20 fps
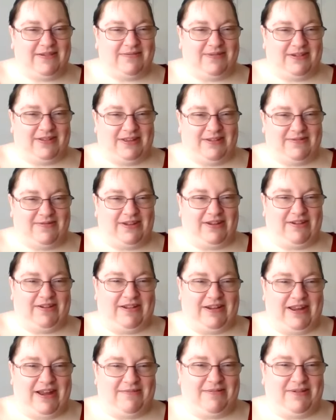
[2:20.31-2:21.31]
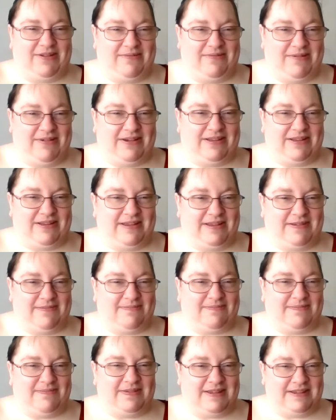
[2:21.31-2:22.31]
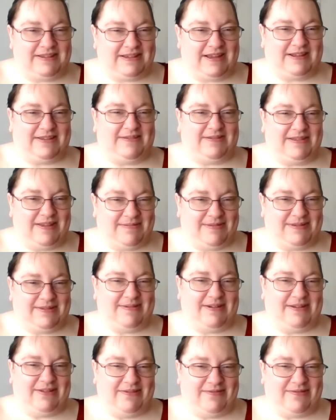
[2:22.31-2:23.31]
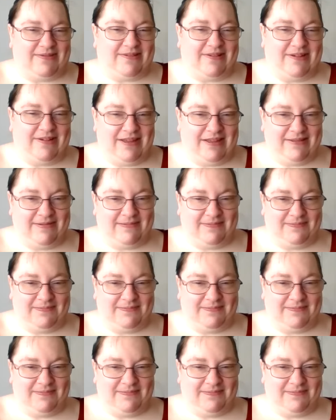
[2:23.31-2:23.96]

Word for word: really figuring out what you wanted to discuss with them as well overall.